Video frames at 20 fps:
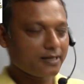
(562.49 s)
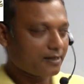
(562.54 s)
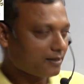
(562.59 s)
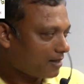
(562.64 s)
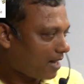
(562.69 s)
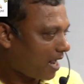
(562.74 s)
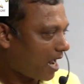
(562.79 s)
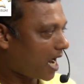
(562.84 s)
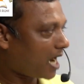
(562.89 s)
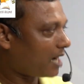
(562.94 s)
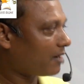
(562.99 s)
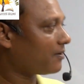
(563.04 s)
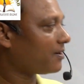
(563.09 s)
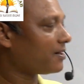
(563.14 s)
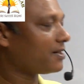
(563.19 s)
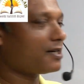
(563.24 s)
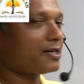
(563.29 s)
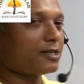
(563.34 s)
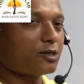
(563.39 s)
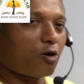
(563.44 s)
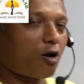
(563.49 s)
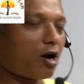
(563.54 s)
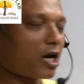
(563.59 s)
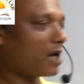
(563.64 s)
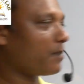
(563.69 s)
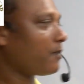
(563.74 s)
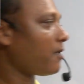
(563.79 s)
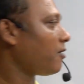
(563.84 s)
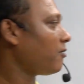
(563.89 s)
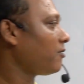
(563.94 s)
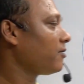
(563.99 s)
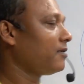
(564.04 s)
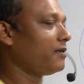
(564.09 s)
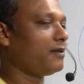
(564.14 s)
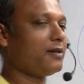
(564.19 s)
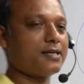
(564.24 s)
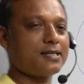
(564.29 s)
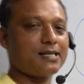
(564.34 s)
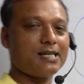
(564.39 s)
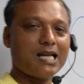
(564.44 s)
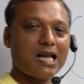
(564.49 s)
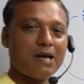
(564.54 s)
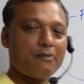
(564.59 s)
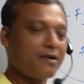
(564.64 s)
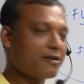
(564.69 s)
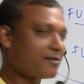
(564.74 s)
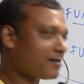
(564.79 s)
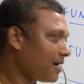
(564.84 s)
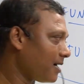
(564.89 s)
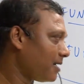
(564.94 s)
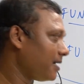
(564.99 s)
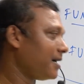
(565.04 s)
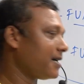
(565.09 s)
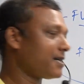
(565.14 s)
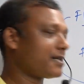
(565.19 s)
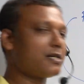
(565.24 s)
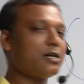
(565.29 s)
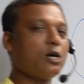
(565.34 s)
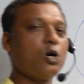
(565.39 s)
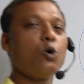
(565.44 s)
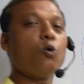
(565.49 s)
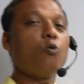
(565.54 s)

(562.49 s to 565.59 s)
Now I will talk about the syllabus highlights,